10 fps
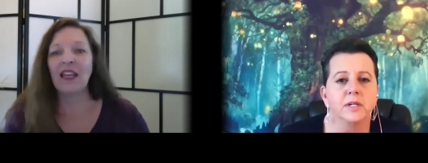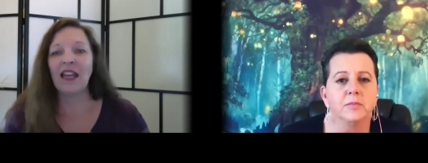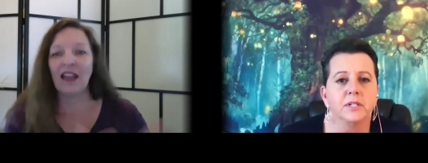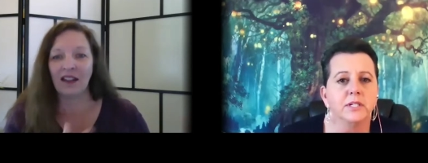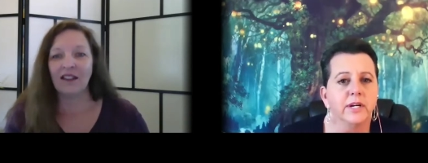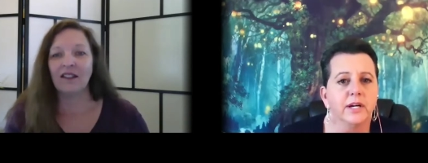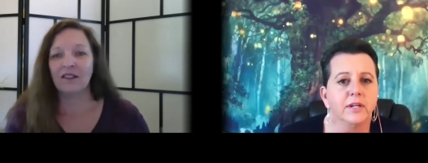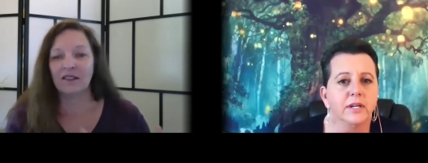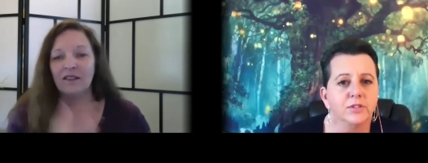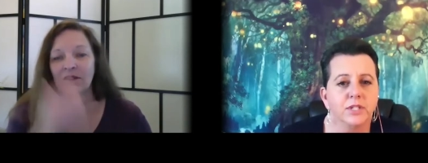Speaker 1: yeah. them clear
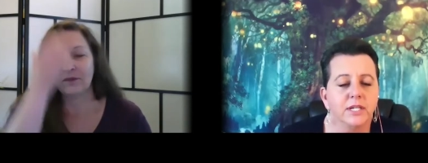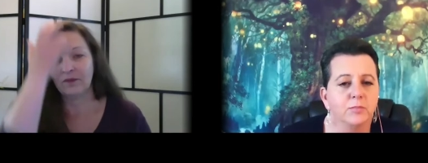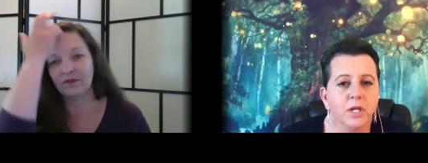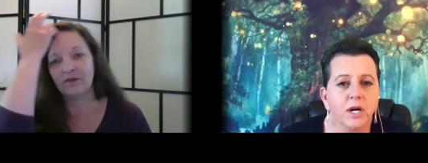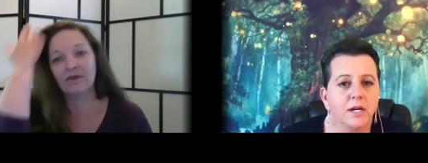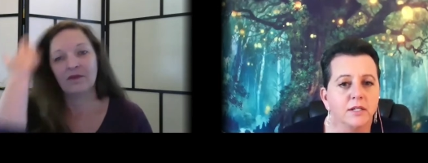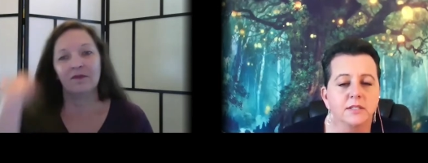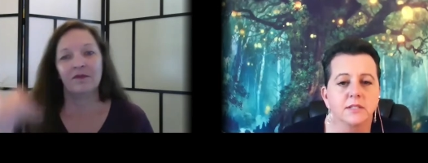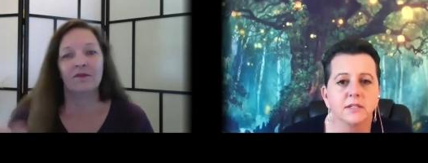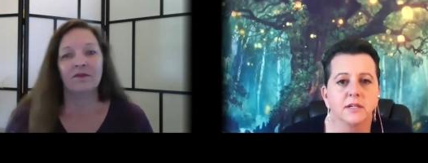out energetic
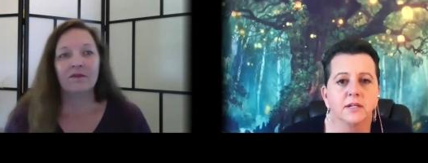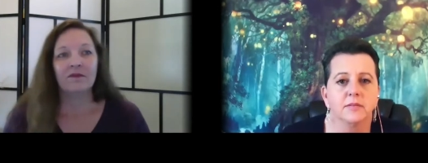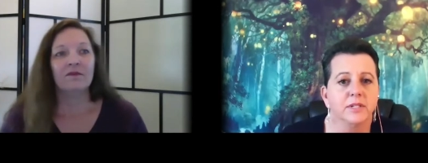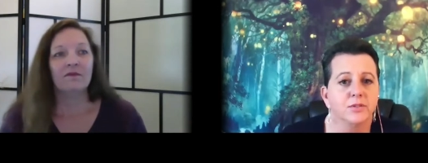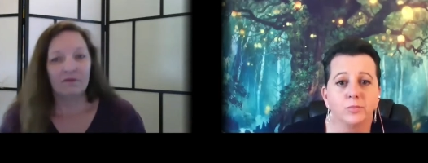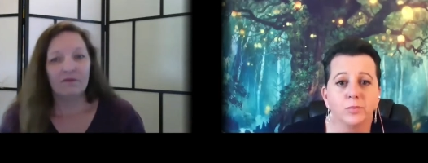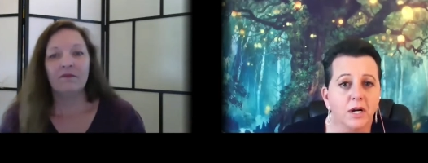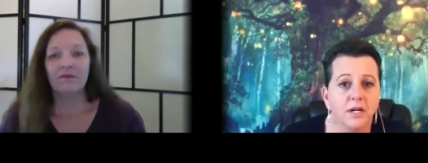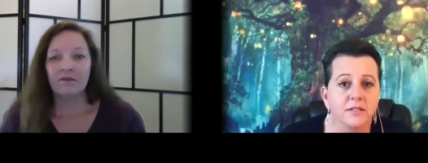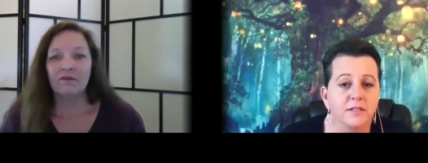blocks, uh, mental
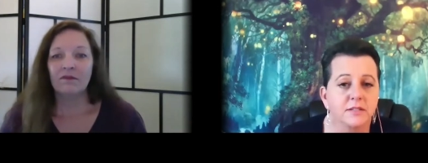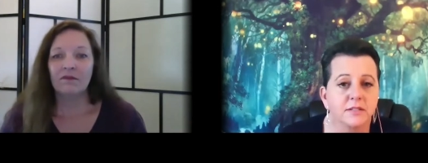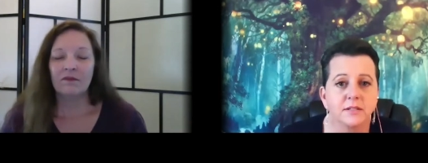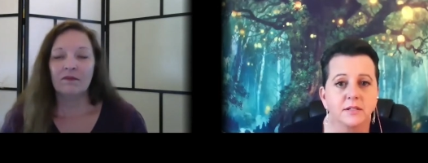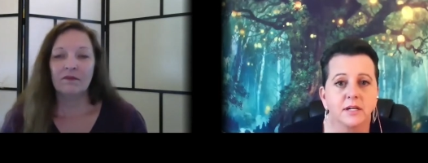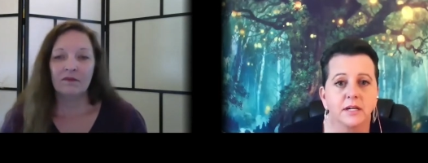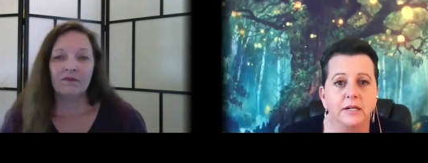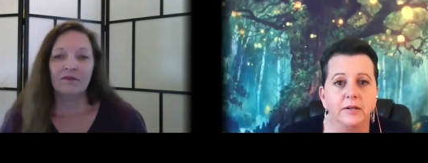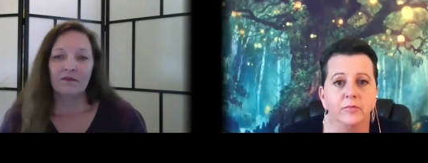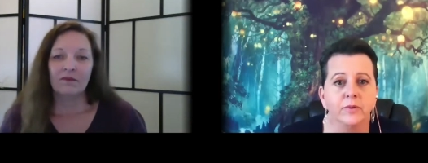blocks,
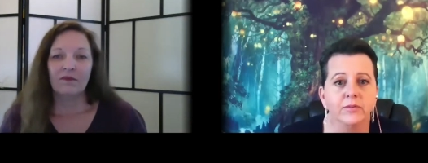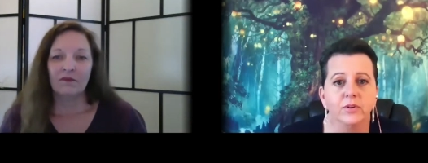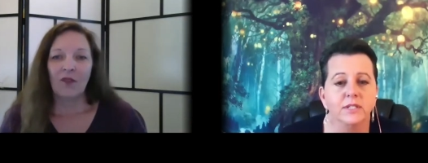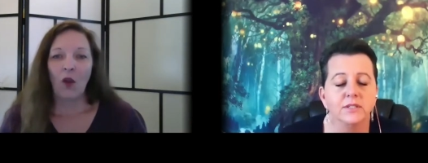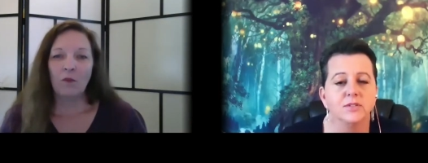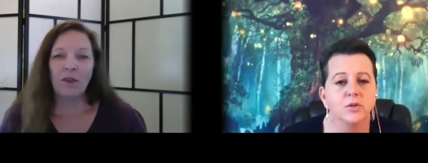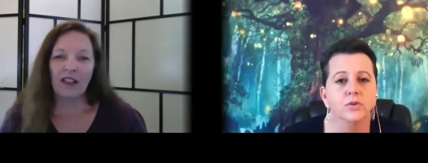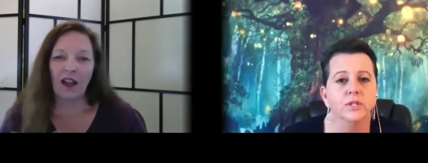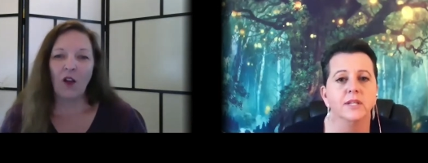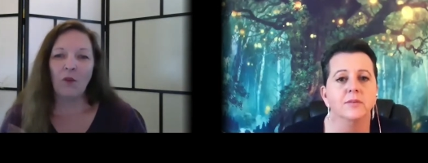um, whatever it is, old,
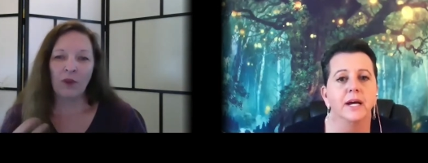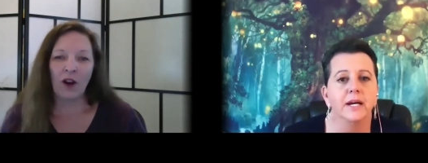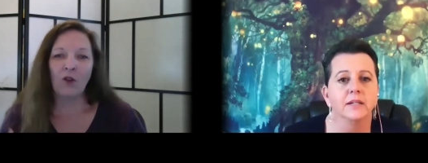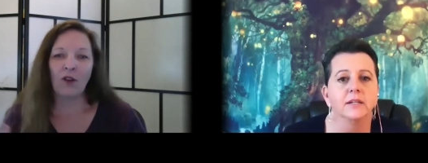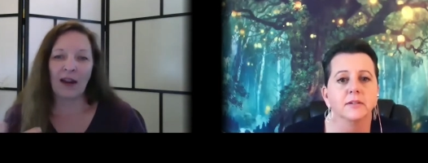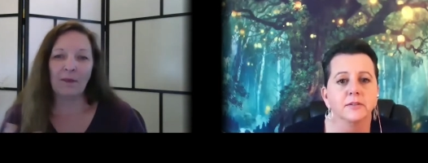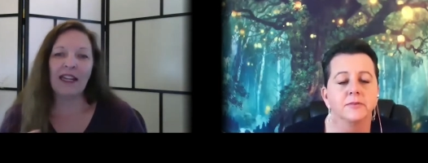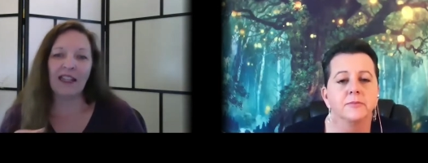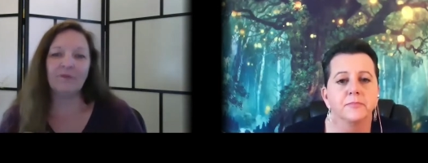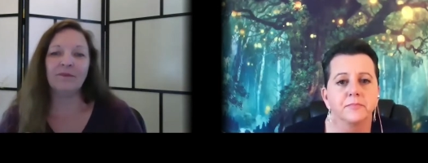holding old
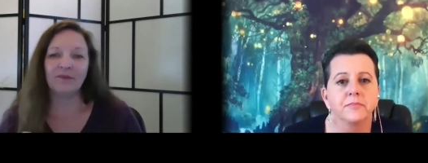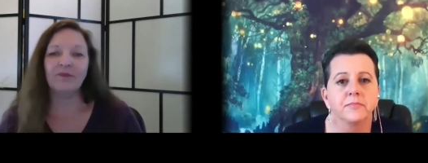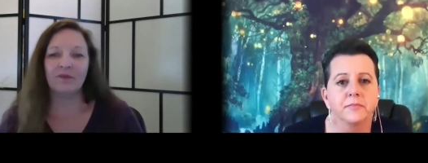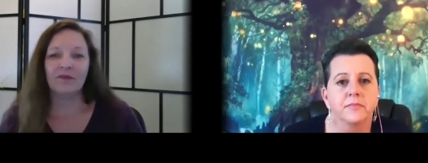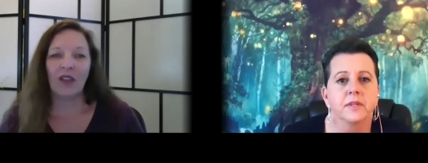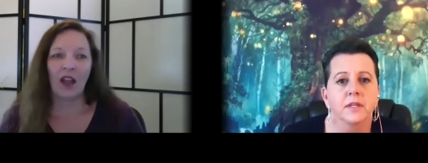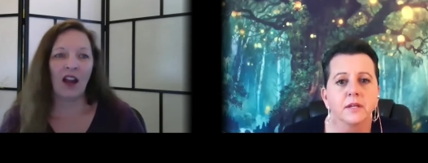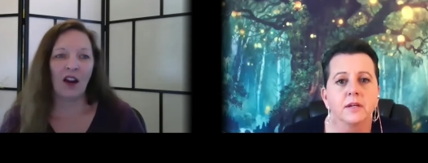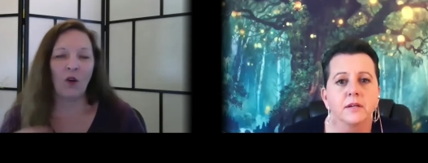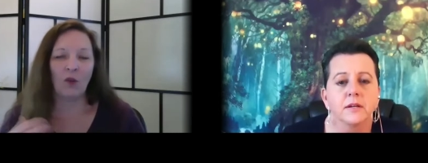programming,
Speaker 2: back.
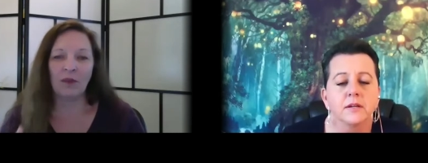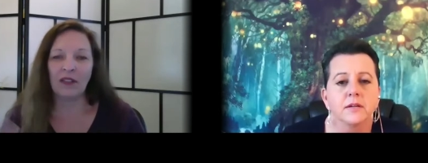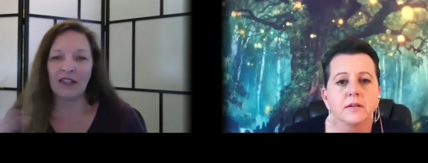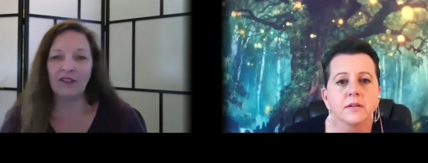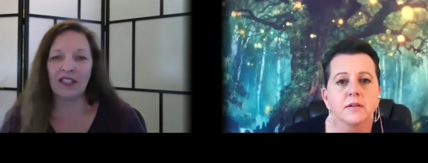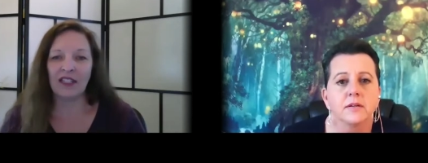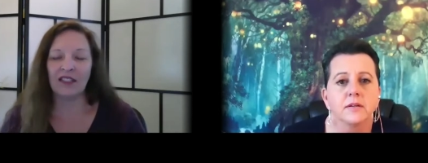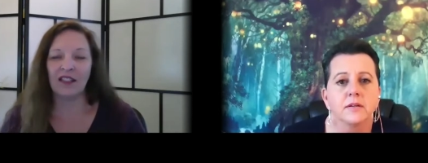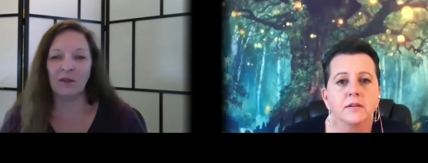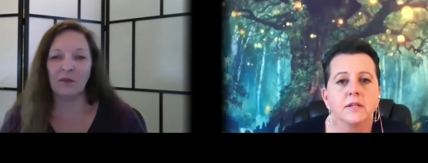our old belief
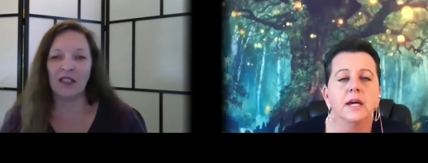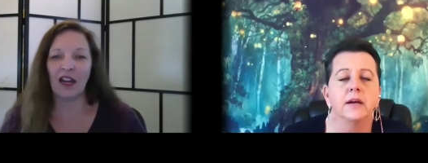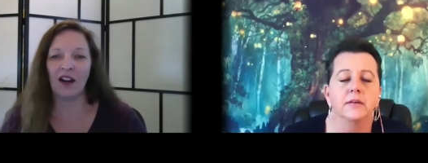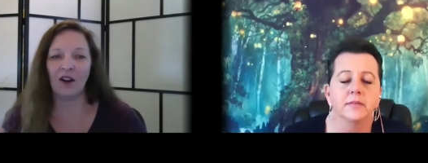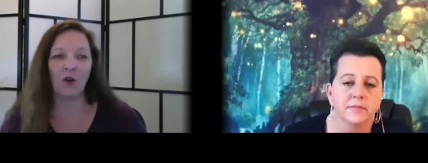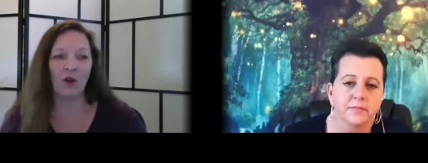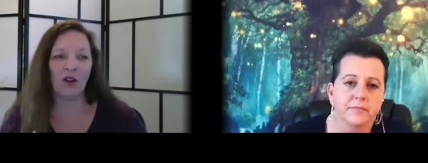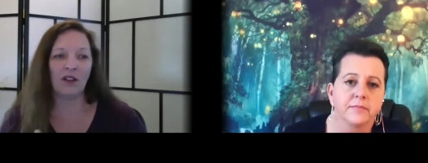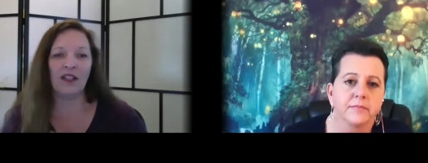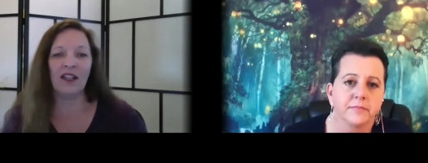systems, our yeah.
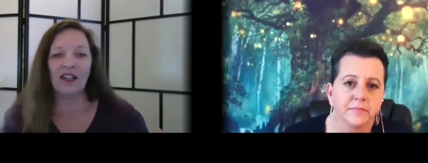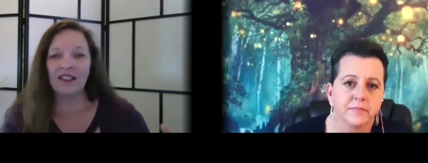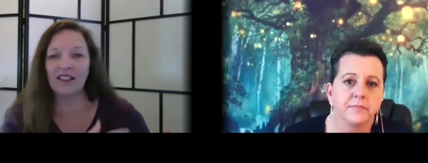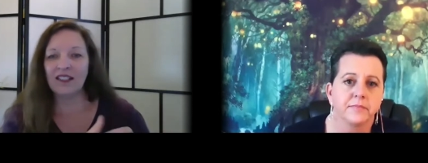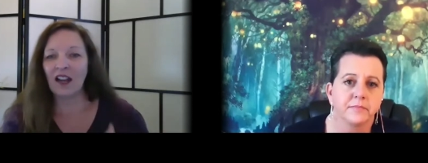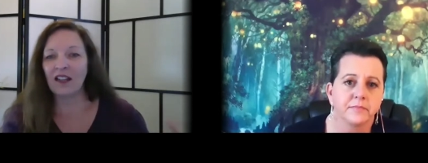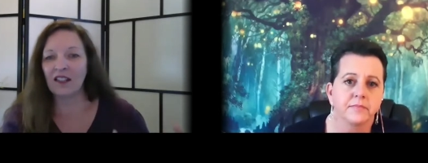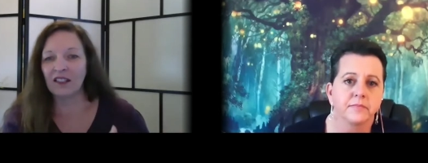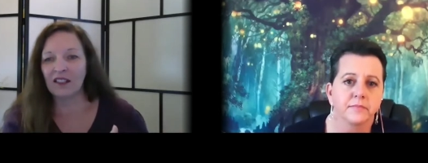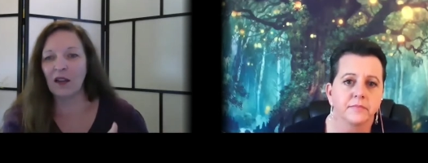old stuck
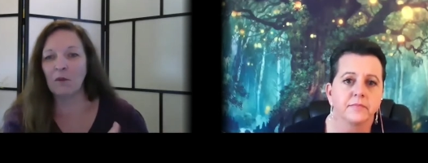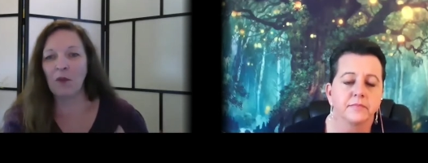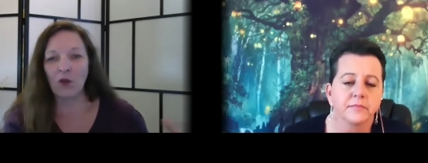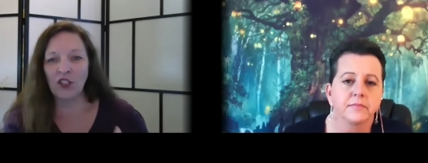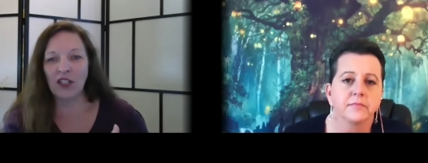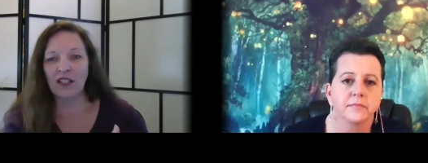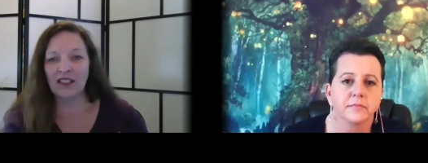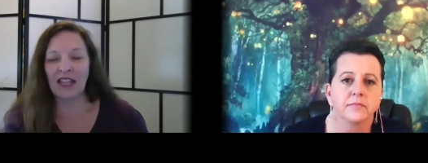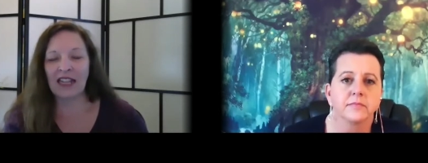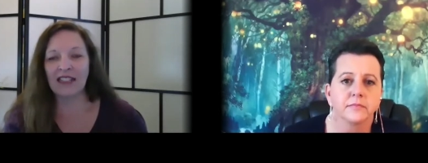emotions,
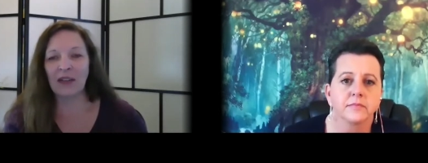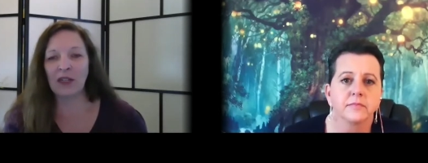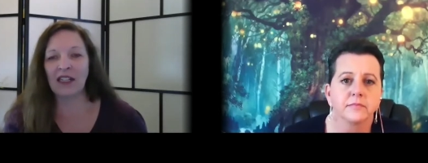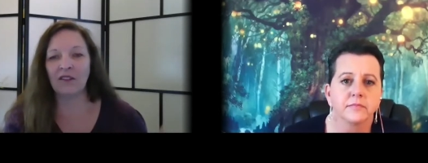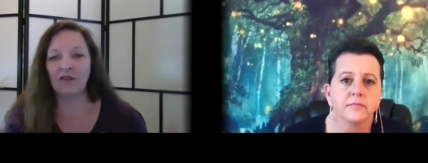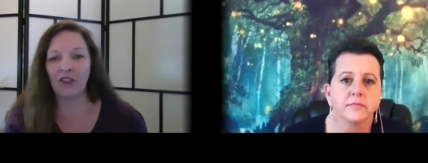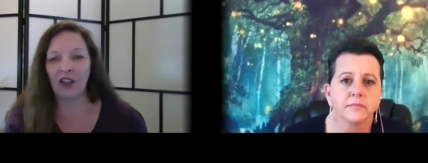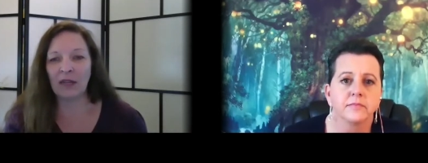things that we didn't fully